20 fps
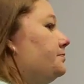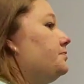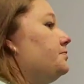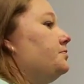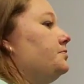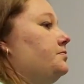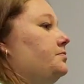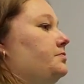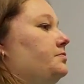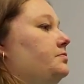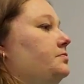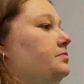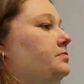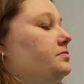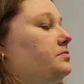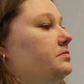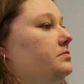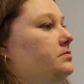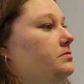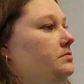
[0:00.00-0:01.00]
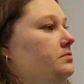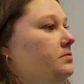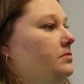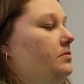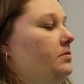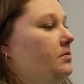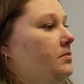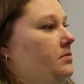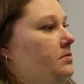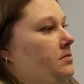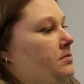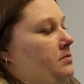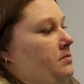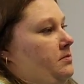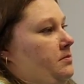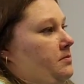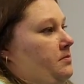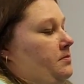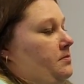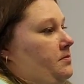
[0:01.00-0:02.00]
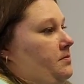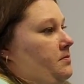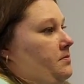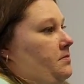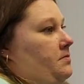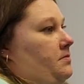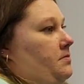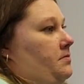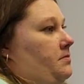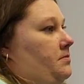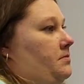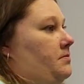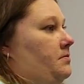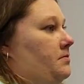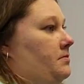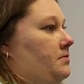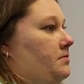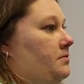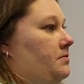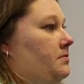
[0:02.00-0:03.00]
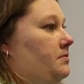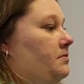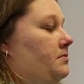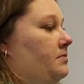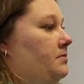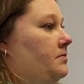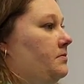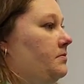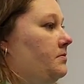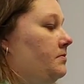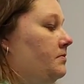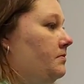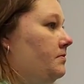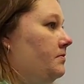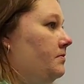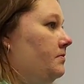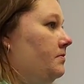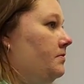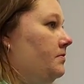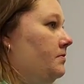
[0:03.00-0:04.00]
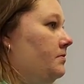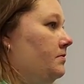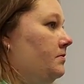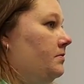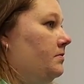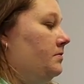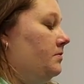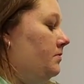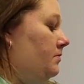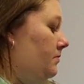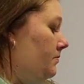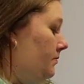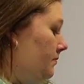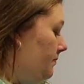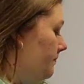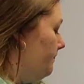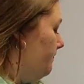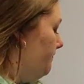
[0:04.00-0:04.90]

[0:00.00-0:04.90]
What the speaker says: (not speaking)